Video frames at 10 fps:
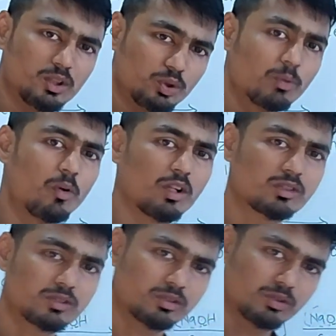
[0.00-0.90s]
2
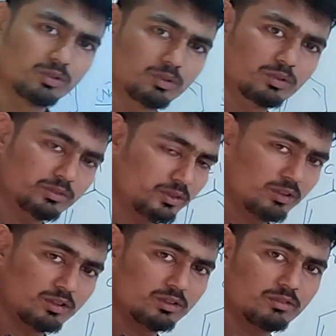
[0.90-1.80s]
bonds
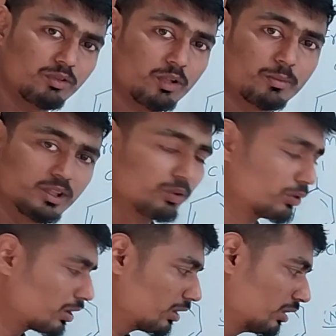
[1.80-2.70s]
to for being
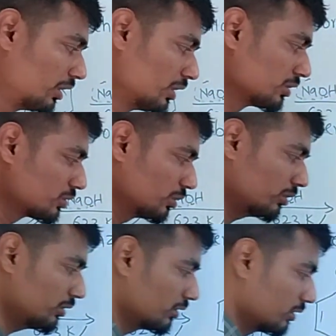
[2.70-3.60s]
neutral.
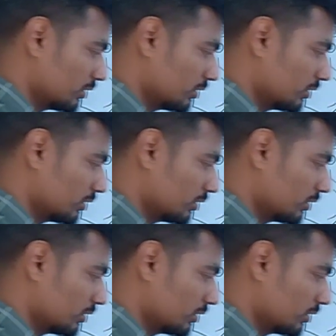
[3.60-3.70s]
So